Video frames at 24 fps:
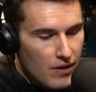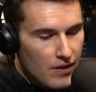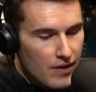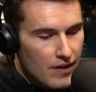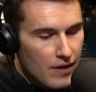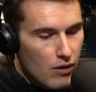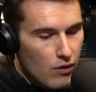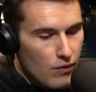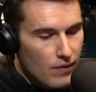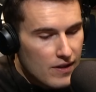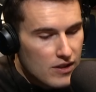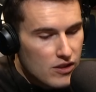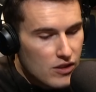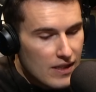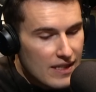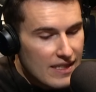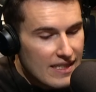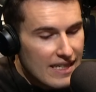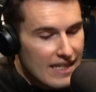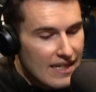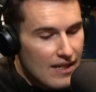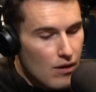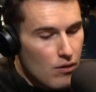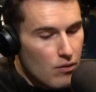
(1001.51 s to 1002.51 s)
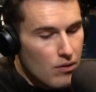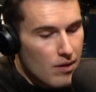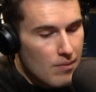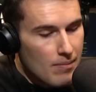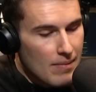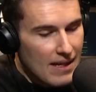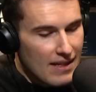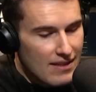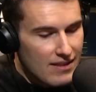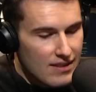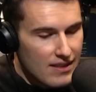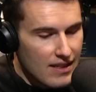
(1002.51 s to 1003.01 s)
originally Dino
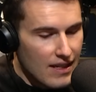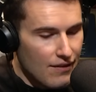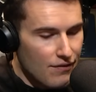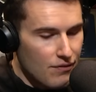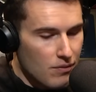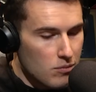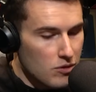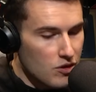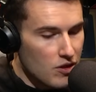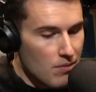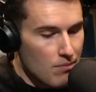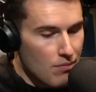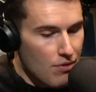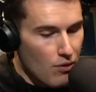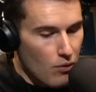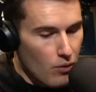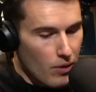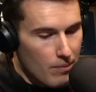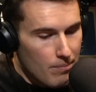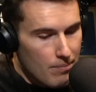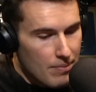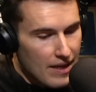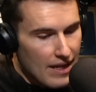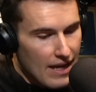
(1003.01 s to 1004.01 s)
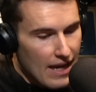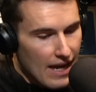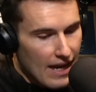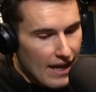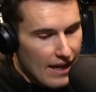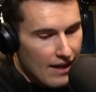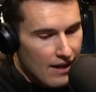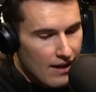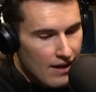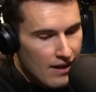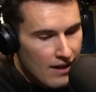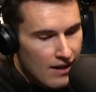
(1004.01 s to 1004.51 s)
commits, kid from Jim Thorpe,
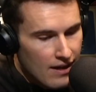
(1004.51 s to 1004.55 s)
PA,